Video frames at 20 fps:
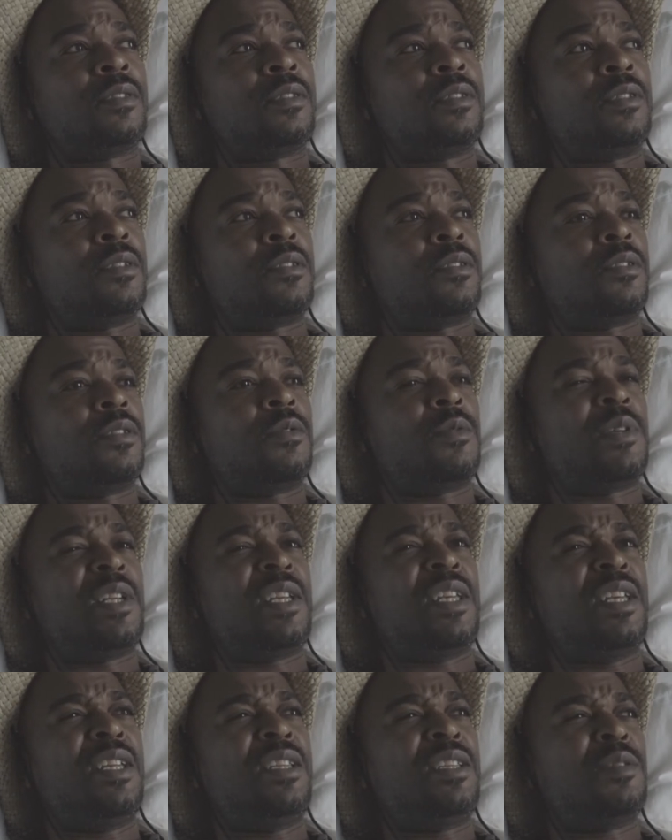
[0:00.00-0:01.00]
You know, you want
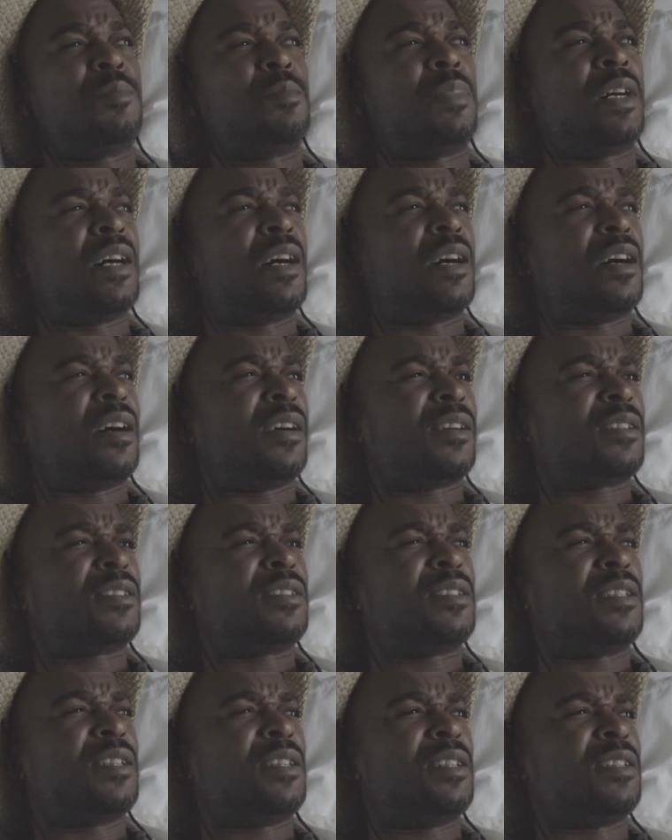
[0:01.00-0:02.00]
to eat the
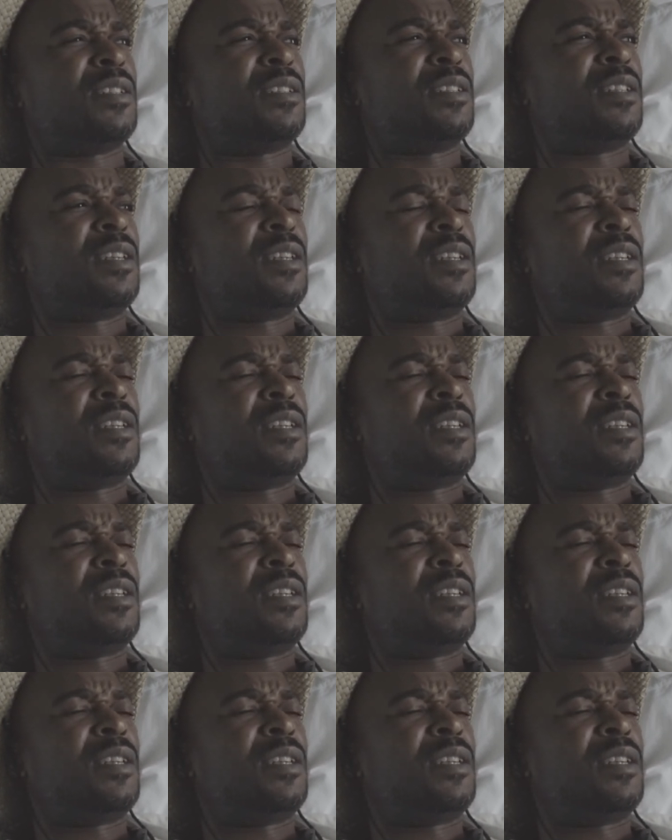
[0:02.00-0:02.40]
box and